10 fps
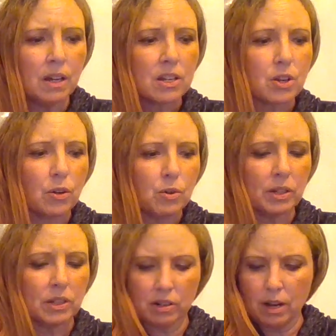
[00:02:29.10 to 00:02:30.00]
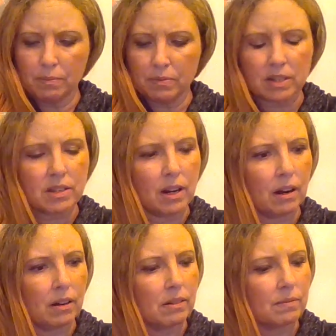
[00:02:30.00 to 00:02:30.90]
So you can look up this
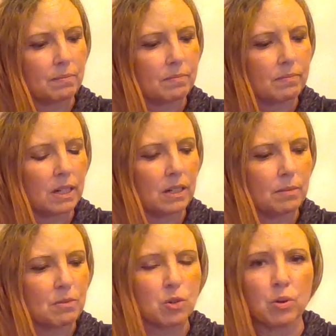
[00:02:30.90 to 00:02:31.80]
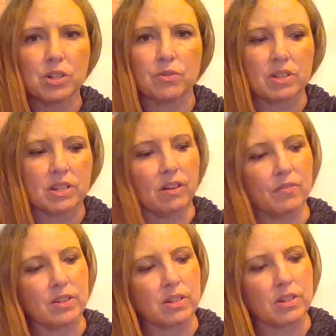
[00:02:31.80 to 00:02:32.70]
uh, um, source yourself.
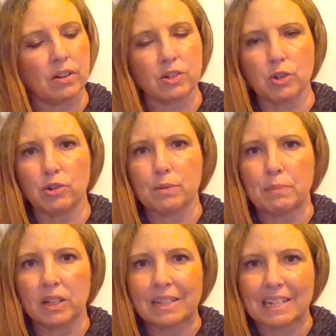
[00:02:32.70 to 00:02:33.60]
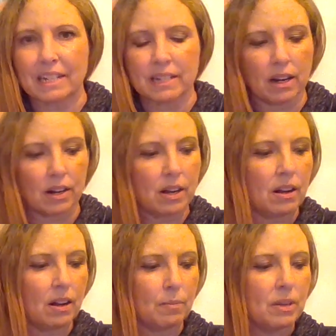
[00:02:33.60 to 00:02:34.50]
This is on
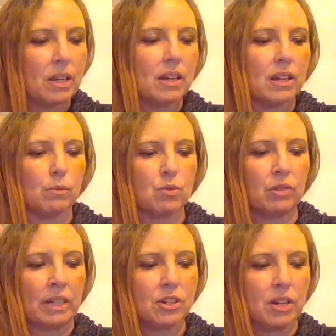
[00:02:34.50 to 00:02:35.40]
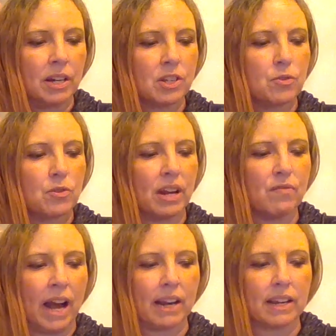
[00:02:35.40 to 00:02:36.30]
churchmilitant.com. It was released yesterday.
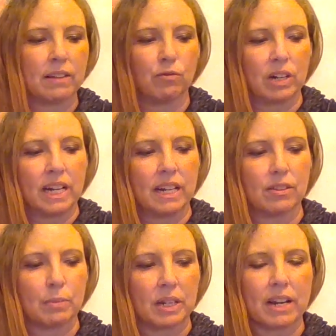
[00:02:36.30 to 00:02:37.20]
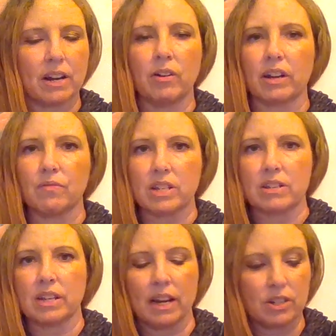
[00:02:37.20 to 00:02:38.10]
Vatican rigging the McCarrick
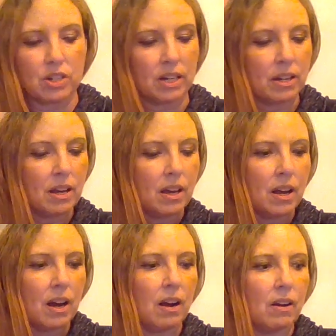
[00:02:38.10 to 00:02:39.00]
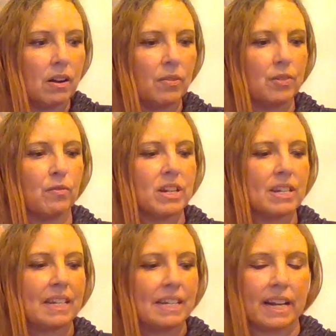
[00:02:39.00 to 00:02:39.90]
investigation. Uh, the
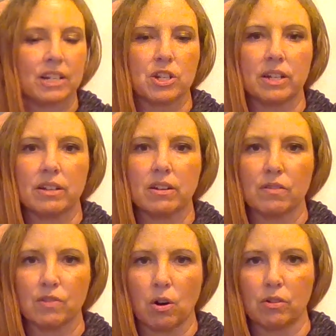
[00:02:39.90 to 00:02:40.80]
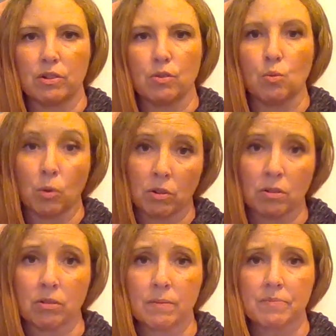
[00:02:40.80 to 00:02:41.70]
resignation of Cardinal
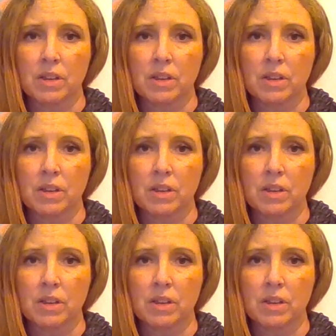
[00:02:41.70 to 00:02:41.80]
Wuerl.